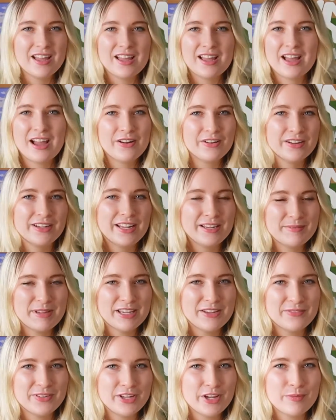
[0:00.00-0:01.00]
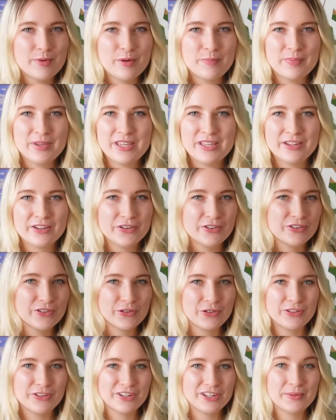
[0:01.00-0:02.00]
How can I make a video about being a
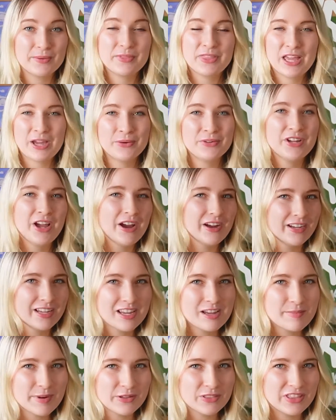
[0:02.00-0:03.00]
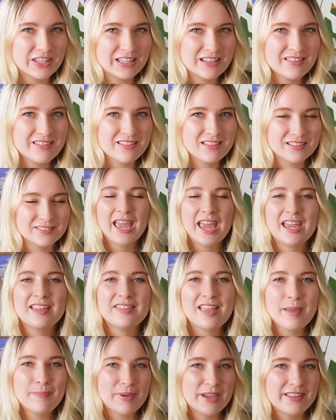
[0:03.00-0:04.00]
granola girl without talking about this? And
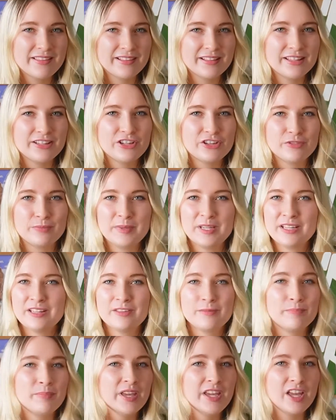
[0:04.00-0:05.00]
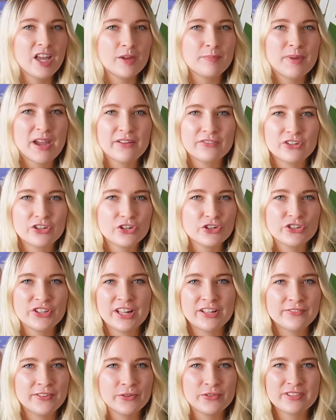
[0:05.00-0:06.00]
that basically just means pick up after
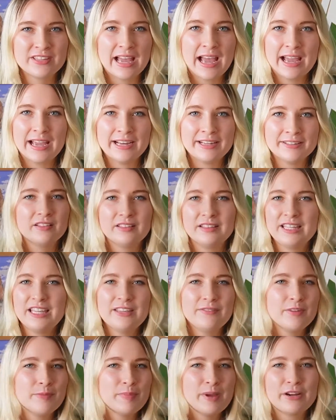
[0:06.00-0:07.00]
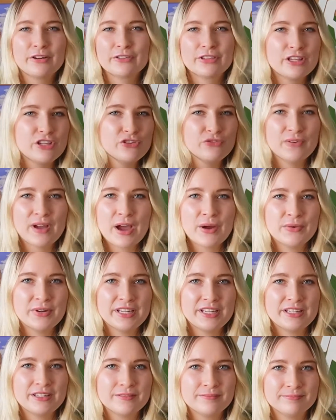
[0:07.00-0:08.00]
yourself outside, leave it better than you found
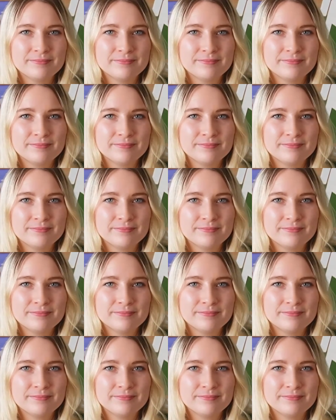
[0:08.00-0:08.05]
it,